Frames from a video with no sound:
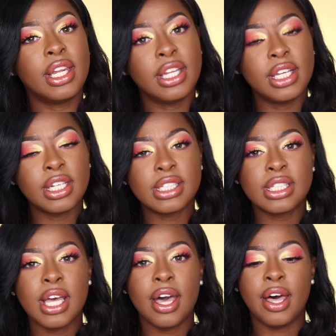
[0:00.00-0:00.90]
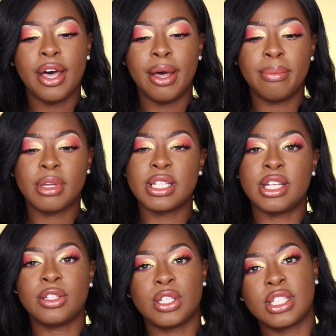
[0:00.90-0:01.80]
looks. Because
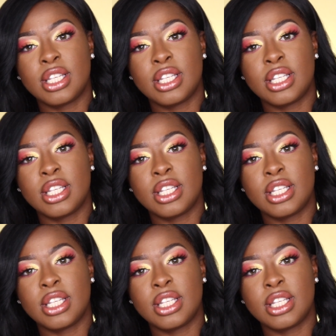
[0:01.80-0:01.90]
there's a